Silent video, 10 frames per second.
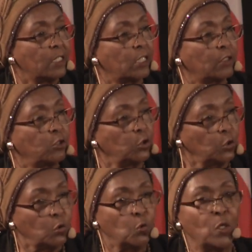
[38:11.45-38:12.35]
that
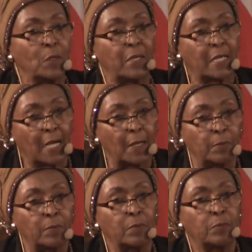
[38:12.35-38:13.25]
you will
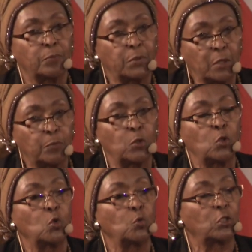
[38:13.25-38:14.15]
become
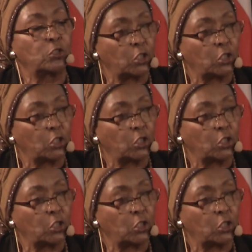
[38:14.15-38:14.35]
people who will